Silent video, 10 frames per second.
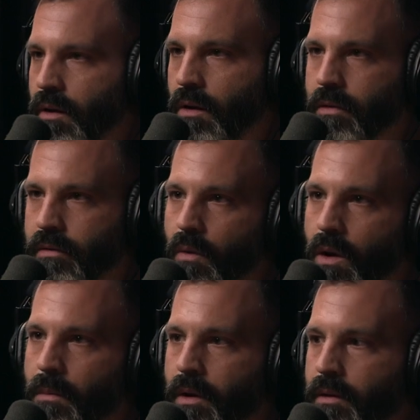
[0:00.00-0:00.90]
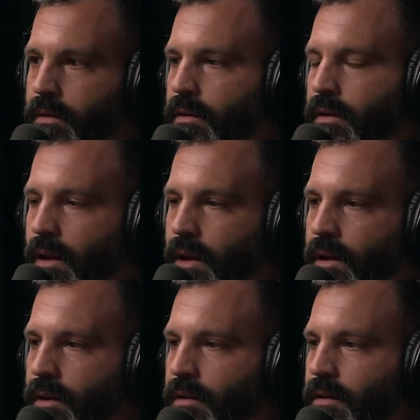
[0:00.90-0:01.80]
all this equipment
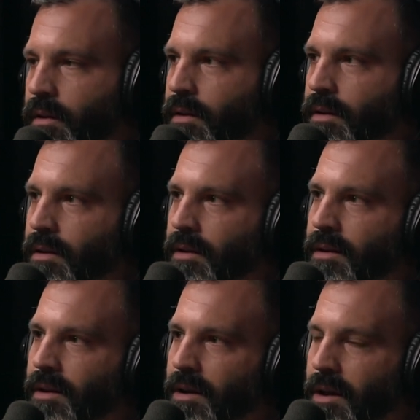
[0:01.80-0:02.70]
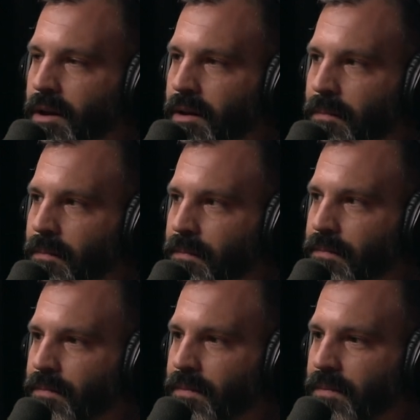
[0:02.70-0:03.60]
and um,
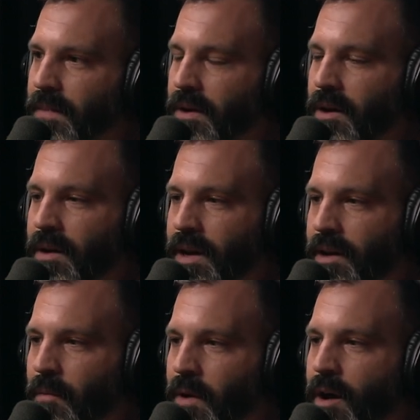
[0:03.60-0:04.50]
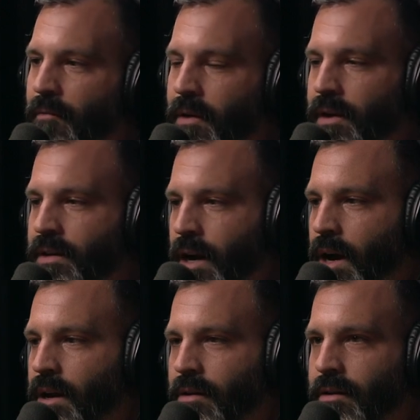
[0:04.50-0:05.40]
you know, it, we got very
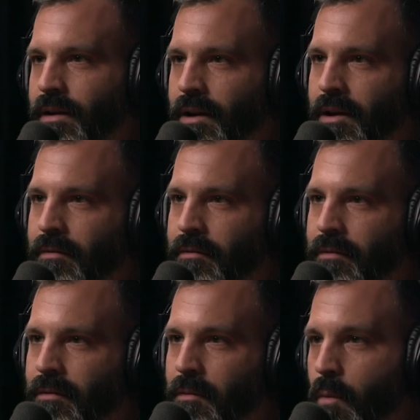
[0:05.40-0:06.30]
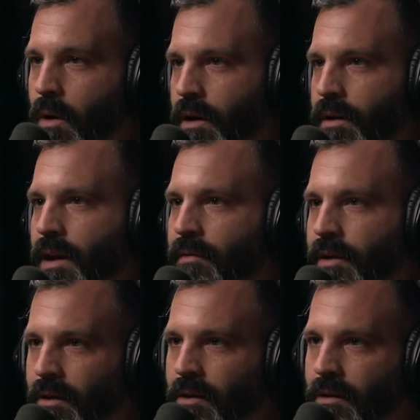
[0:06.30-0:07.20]
tired of one
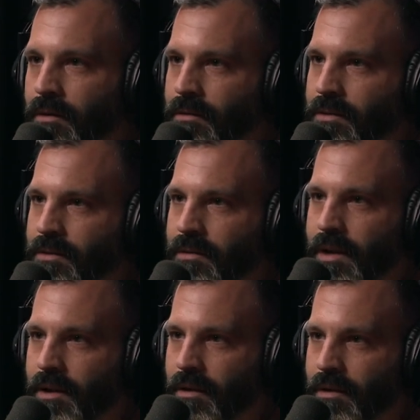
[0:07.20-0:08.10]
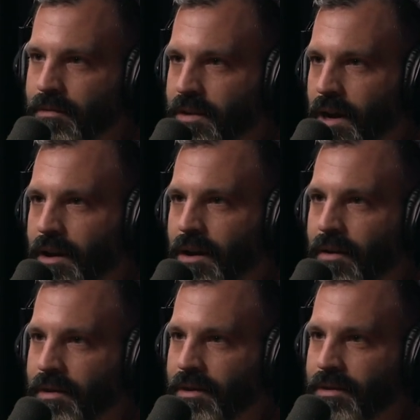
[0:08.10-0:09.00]
having it all in our side
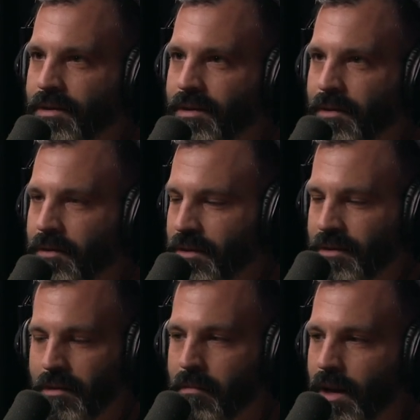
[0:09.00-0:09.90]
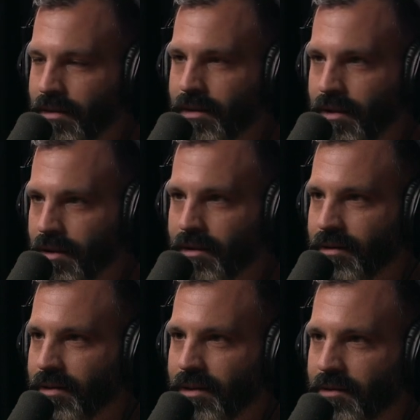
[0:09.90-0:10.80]
office. It was just a mess in there.
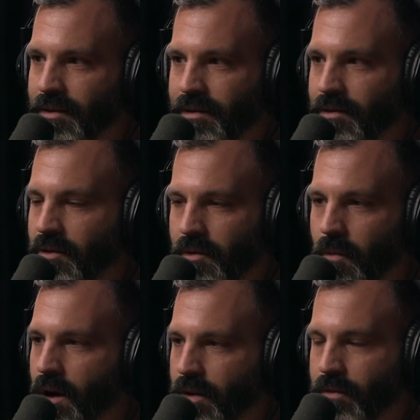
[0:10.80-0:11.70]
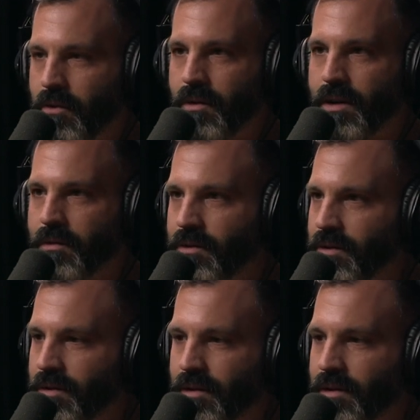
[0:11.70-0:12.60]
Mm-hmm. It was just you couldn't walk through it. It was
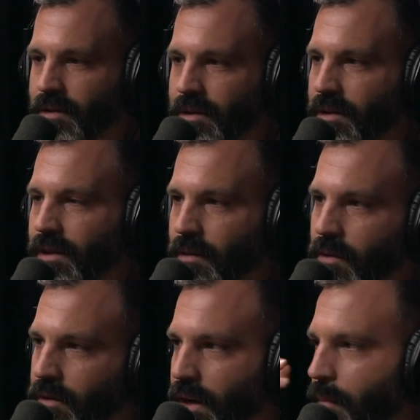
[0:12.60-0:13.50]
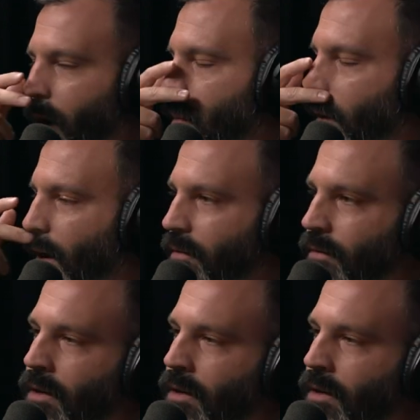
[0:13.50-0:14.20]
just you know, it looked like a bomb went off.